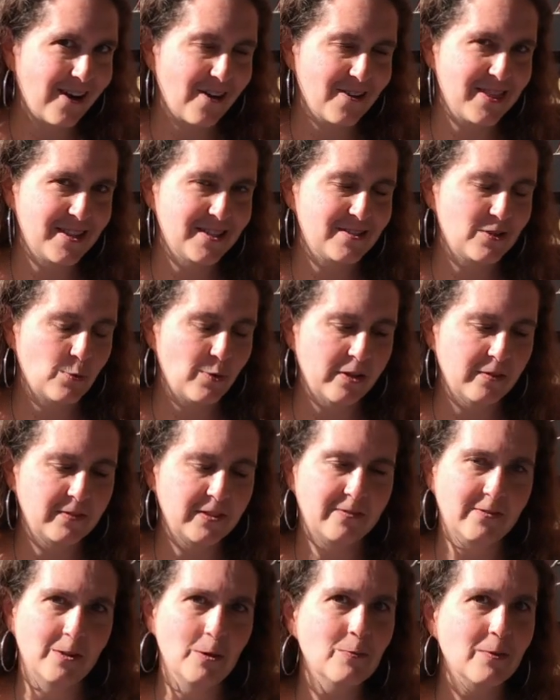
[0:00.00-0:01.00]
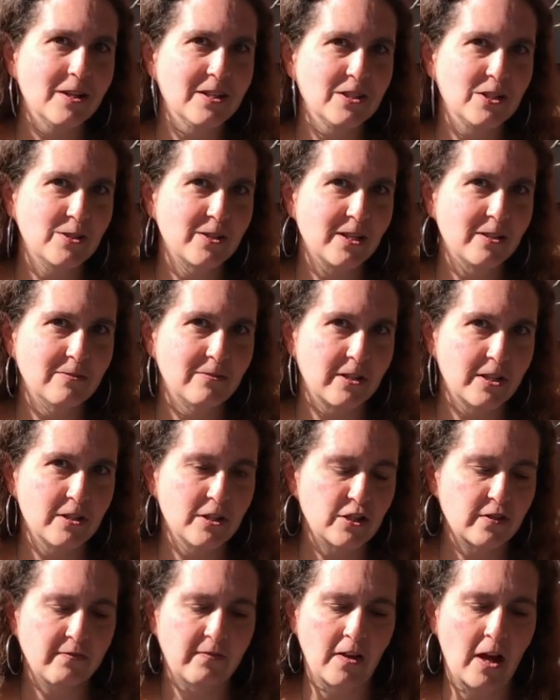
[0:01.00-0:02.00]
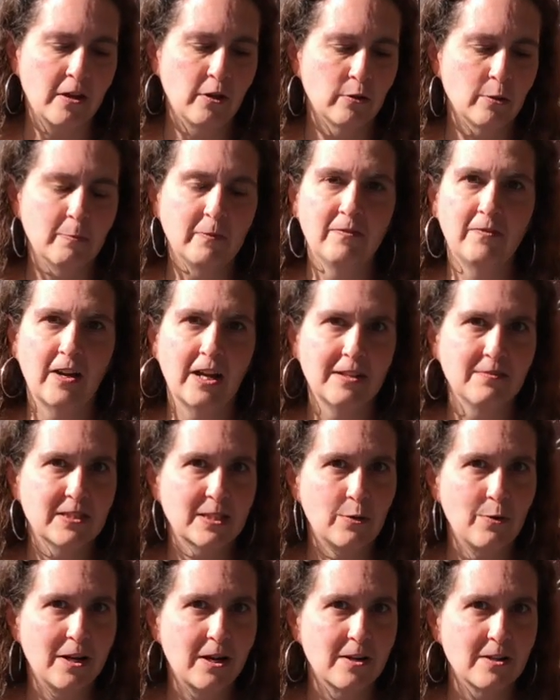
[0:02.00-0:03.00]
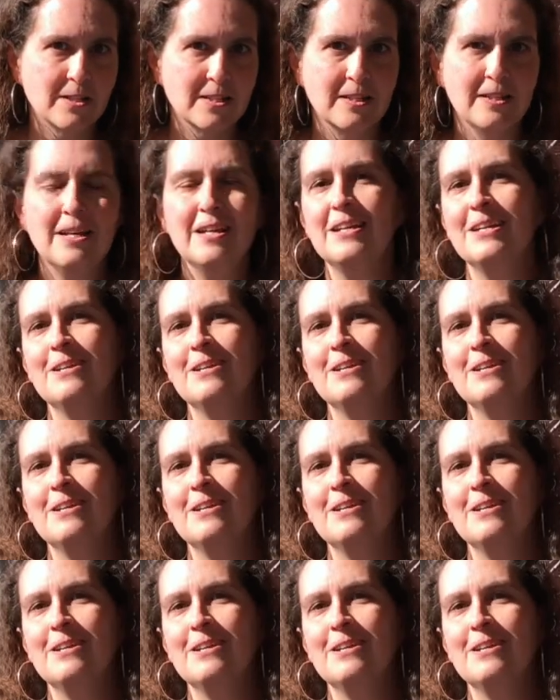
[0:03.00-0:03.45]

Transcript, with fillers: are the listed 12 different ways you can arrange a group of five squares.